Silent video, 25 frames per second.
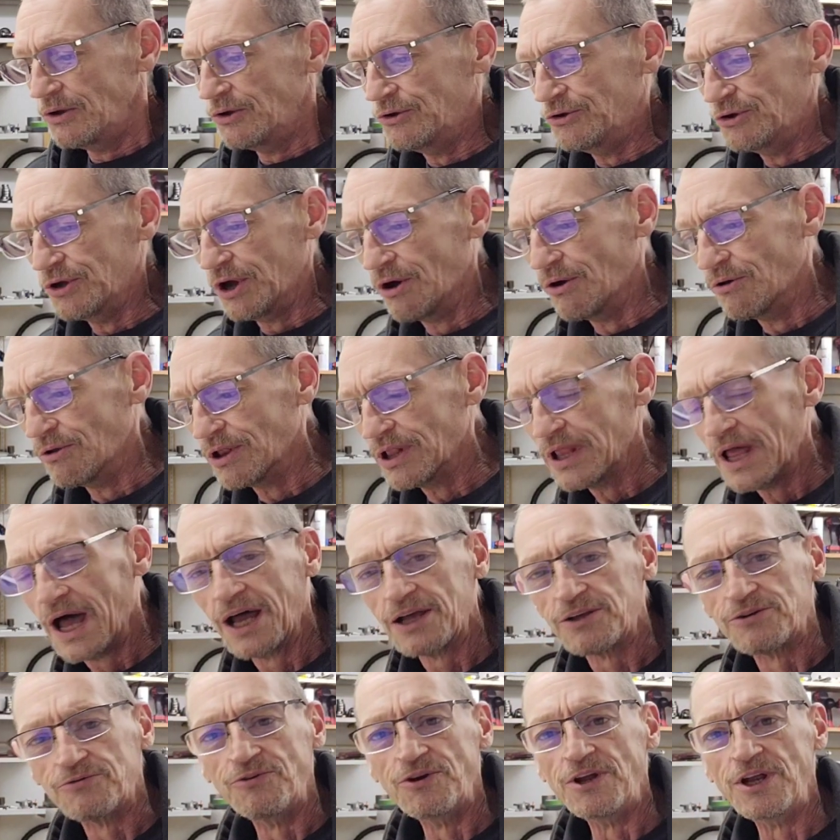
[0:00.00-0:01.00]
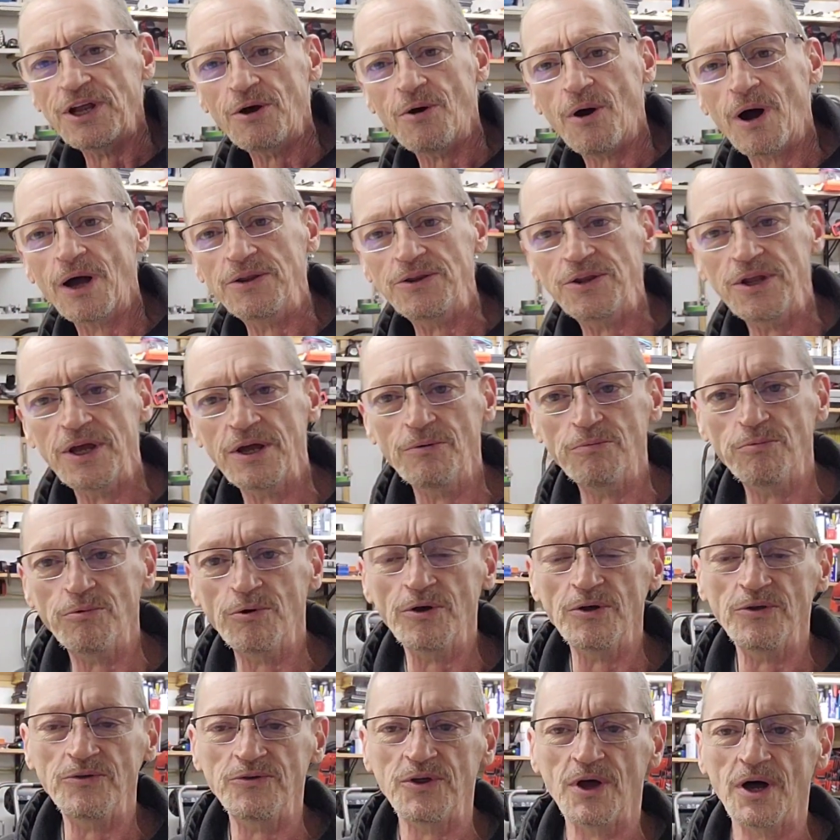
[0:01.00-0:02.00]
So the last video I did
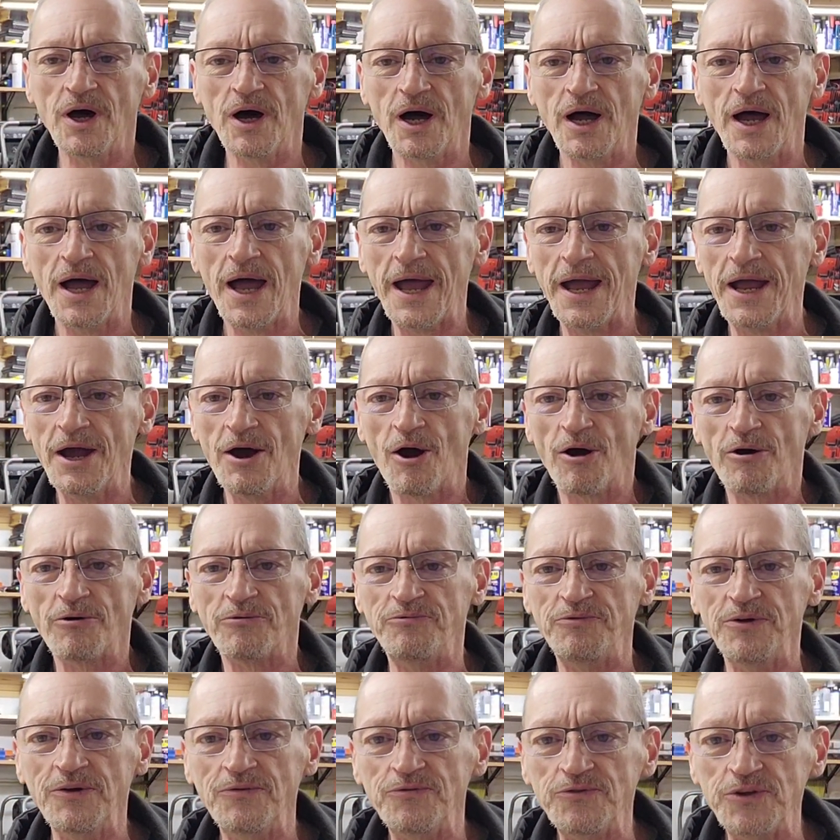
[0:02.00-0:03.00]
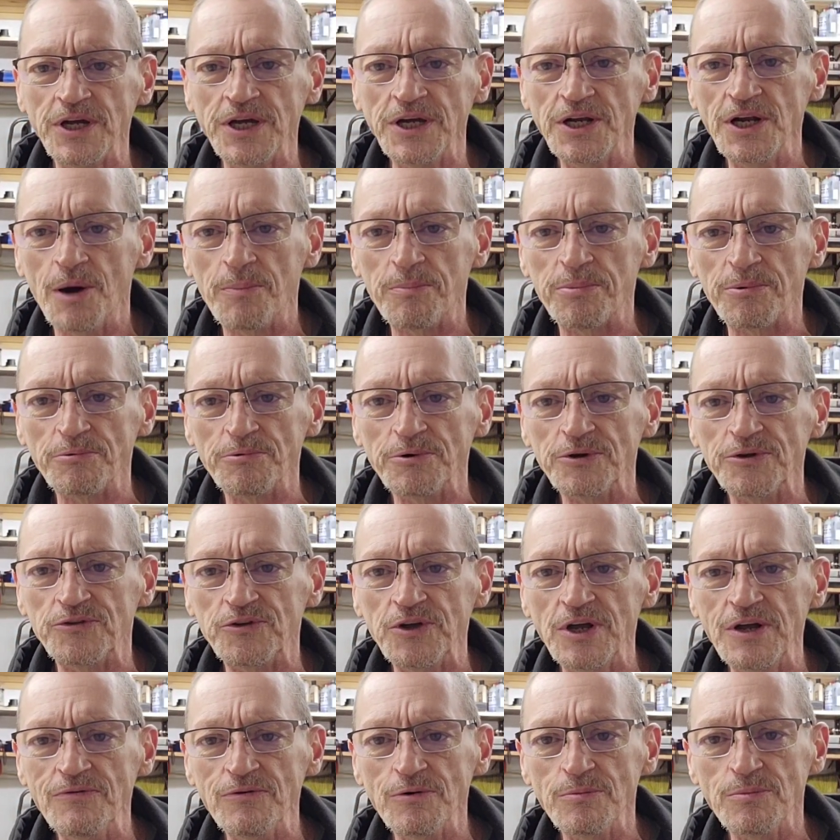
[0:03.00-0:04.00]
was AR15 upper
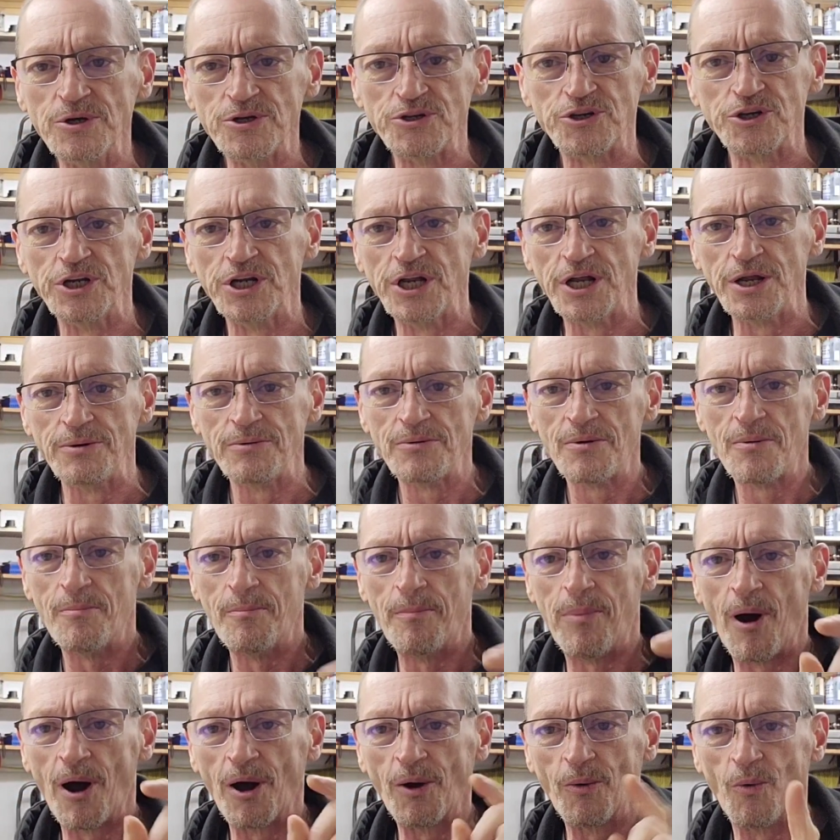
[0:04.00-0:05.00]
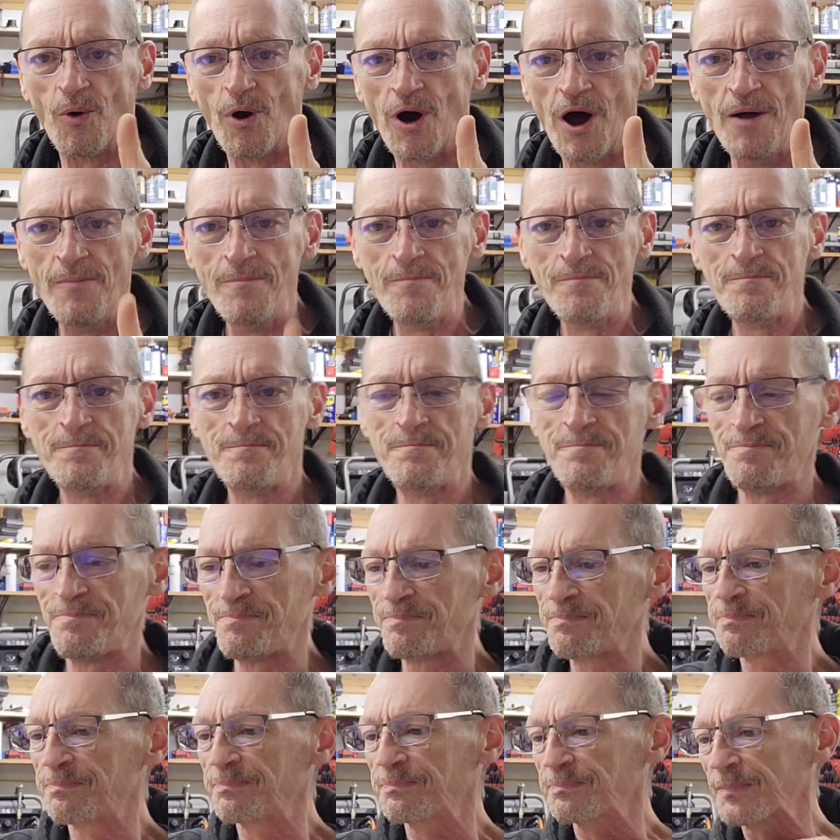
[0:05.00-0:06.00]
receiver machine part 1.
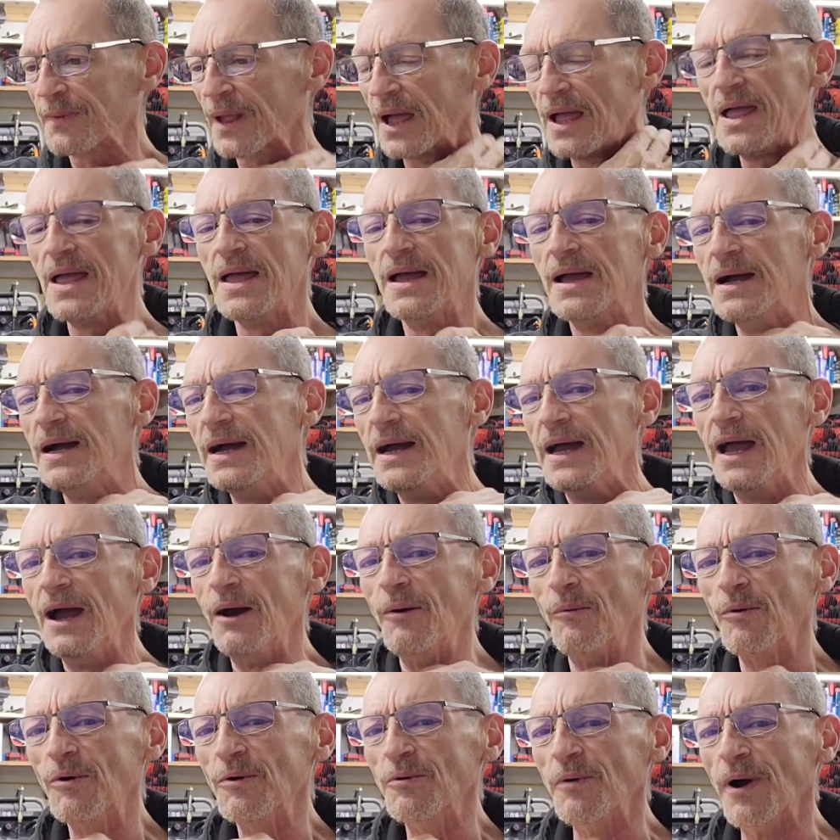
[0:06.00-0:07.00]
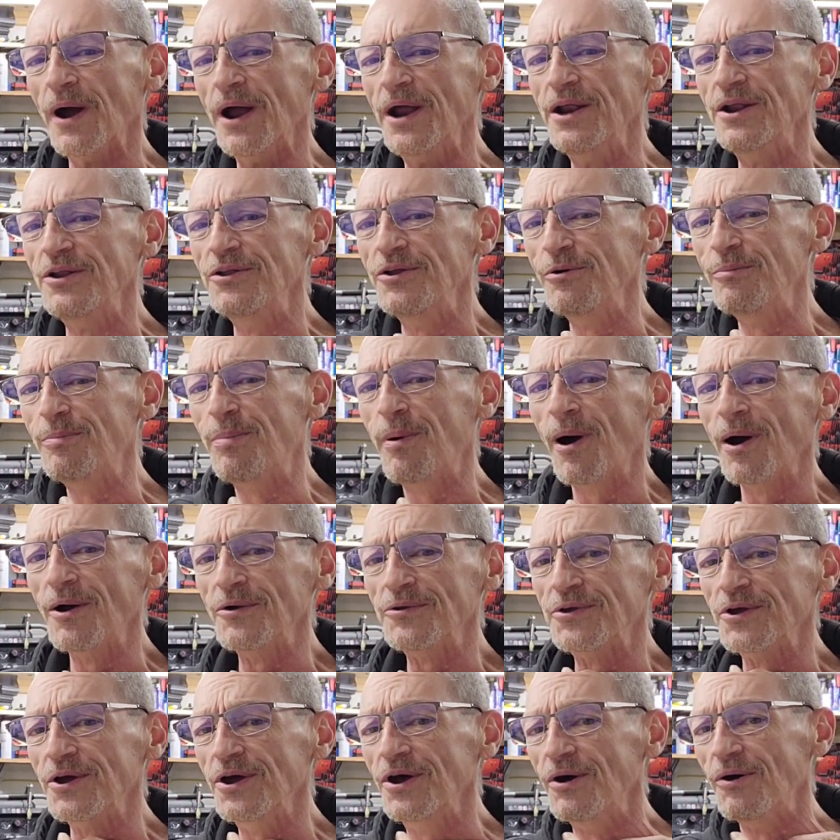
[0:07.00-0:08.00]
And we're ready to do
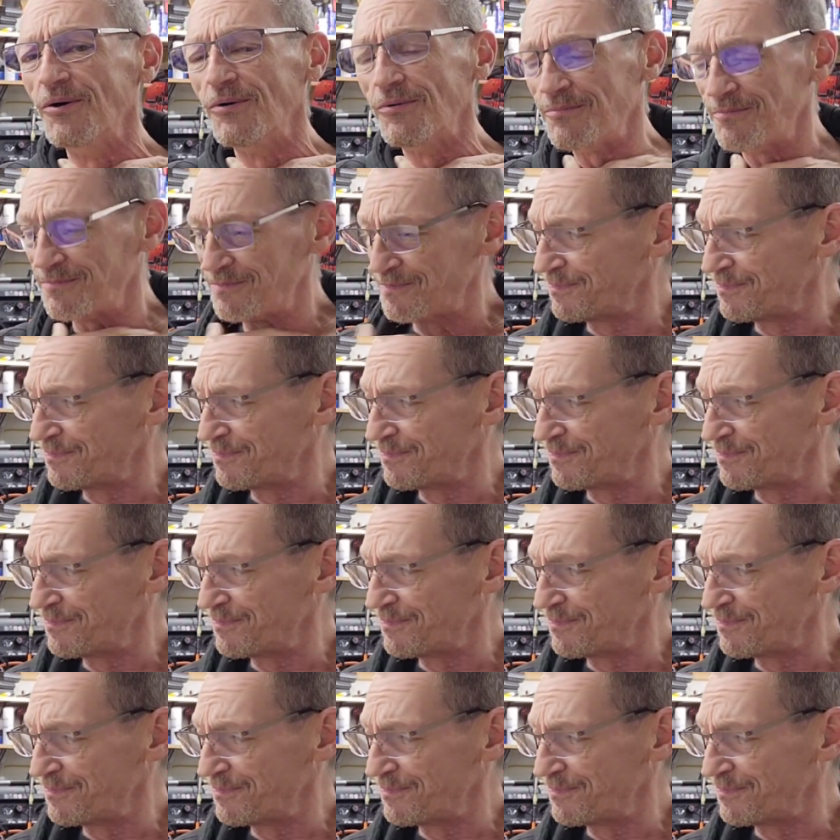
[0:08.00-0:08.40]
part 2.